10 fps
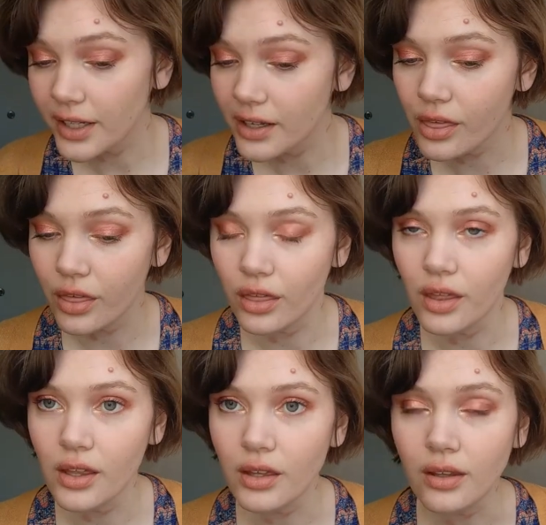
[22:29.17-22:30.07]
And
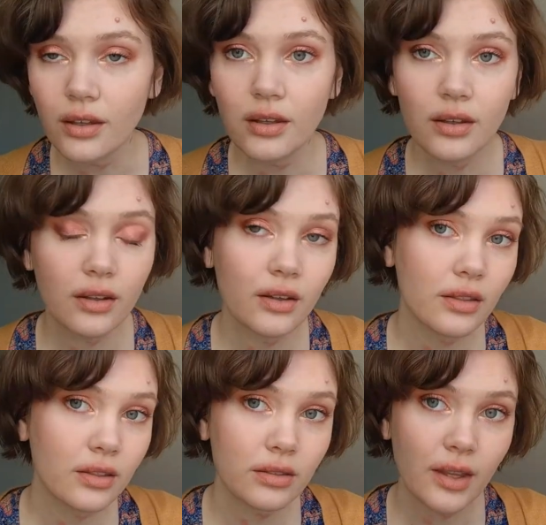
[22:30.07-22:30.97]
I think
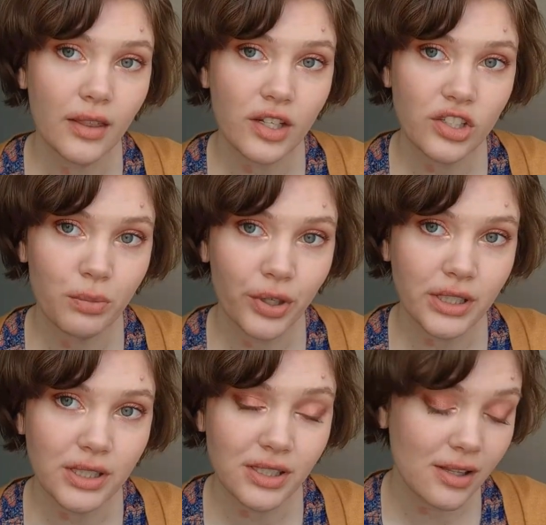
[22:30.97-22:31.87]
that that should
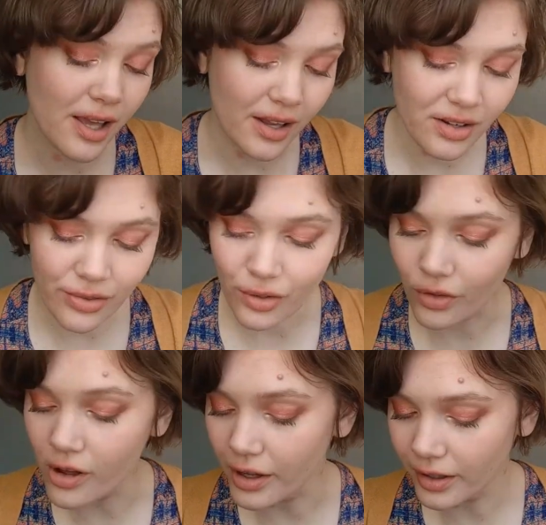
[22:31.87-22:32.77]
bring us to the end of the
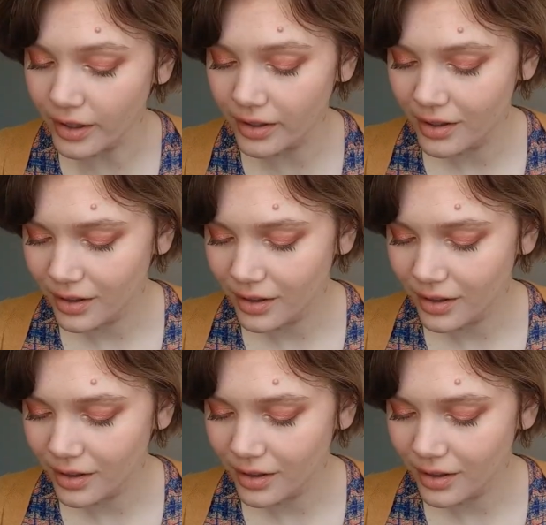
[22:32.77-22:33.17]
look.